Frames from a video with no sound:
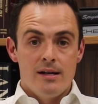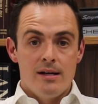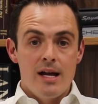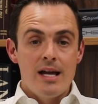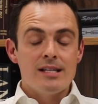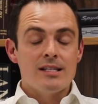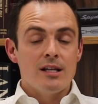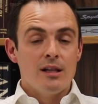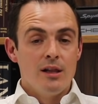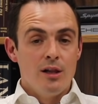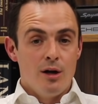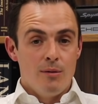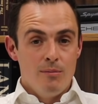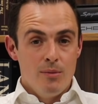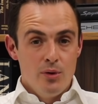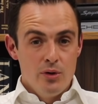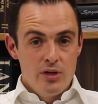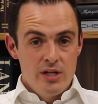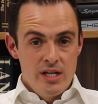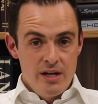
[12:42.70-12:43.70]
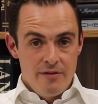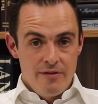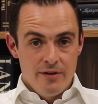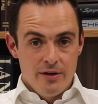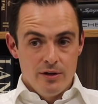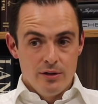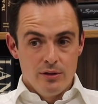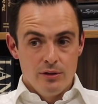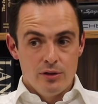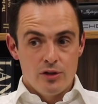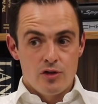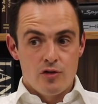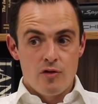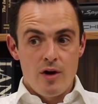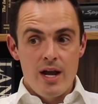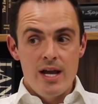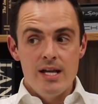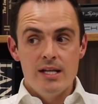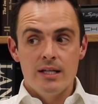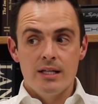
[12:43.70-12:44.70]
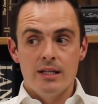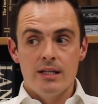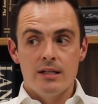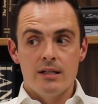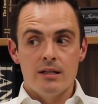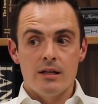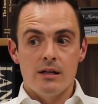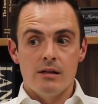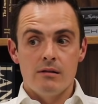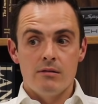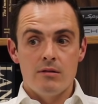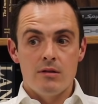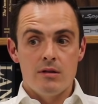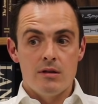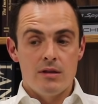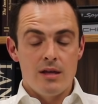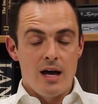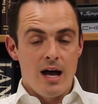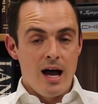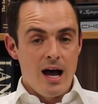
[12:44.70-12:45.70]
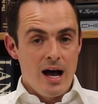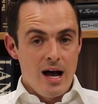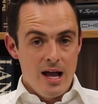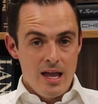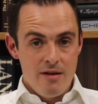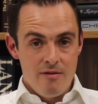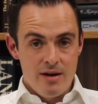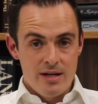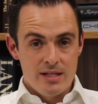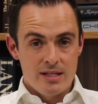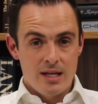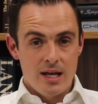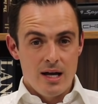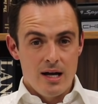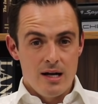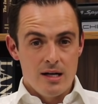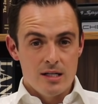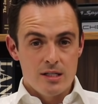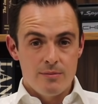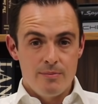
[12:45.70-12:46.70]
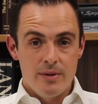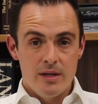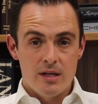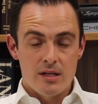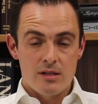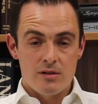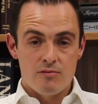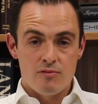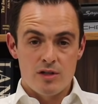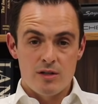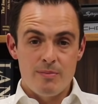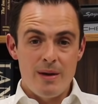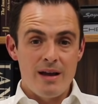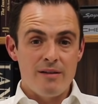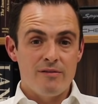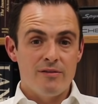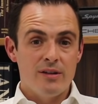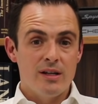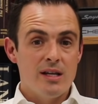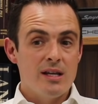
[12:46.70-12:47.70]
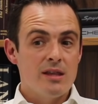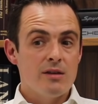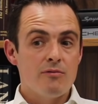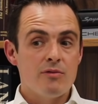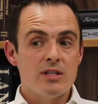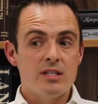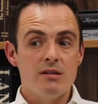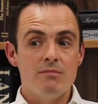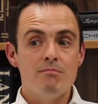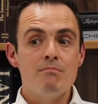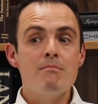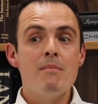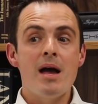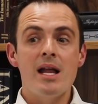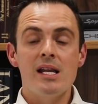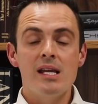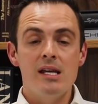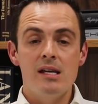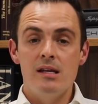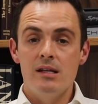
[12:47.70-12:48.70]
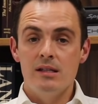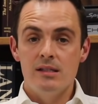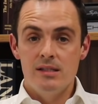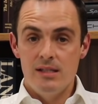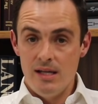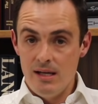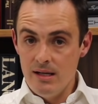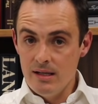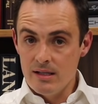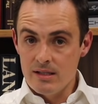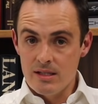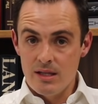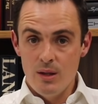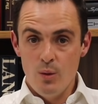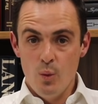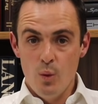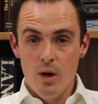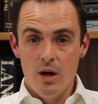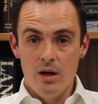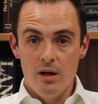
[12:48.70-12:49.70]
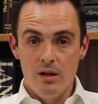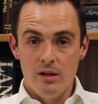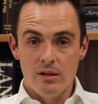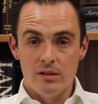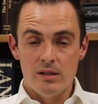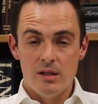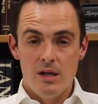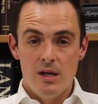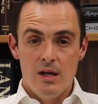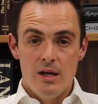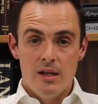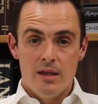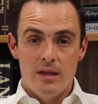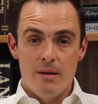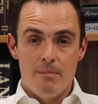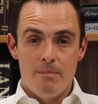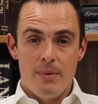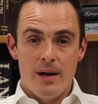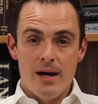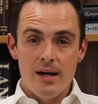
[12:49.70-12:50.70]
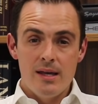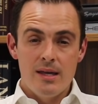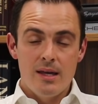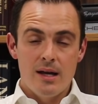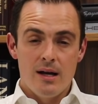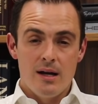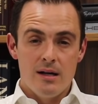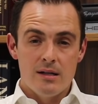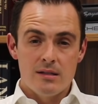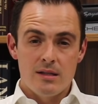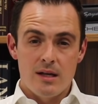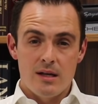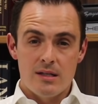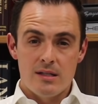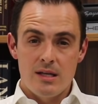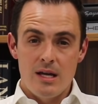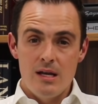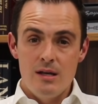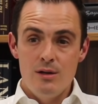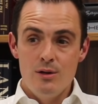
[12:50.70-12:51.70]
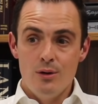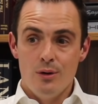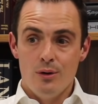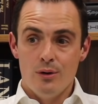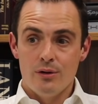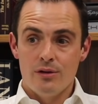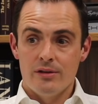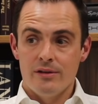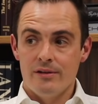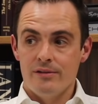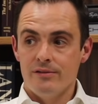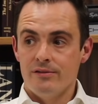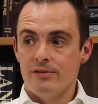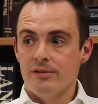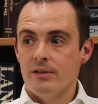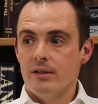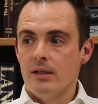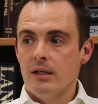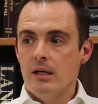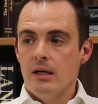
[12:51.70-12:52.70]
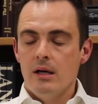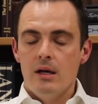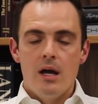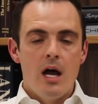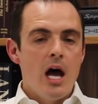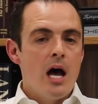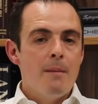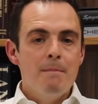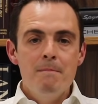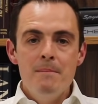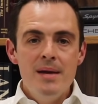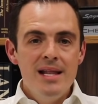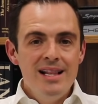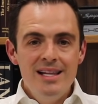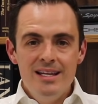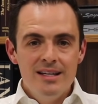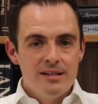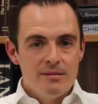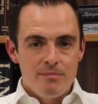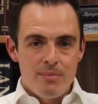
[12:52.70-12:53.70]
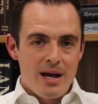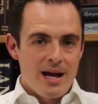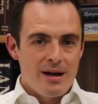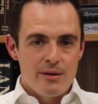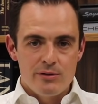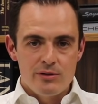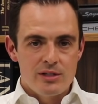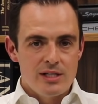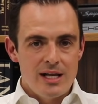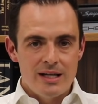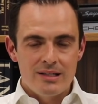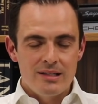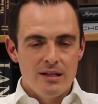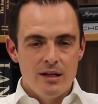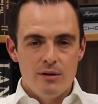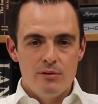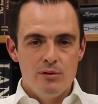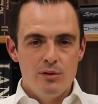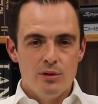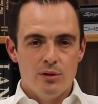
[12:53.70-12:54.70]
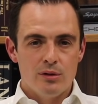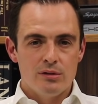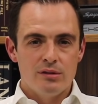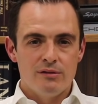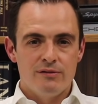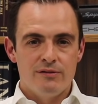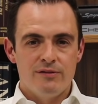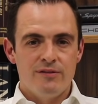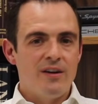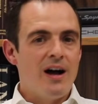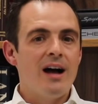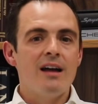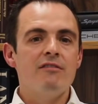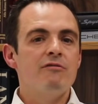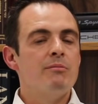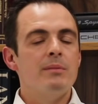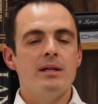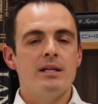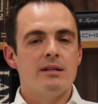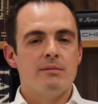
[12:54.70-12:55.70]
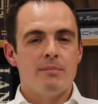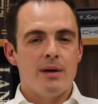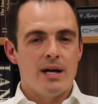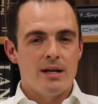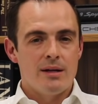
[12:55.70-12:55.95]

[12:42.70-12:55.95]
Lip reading: It's a lot more difficult trading the higher end cars because respectfully there isn't many dealers in the world that buy cars that are say north of £1 million, let alone north of £5 million.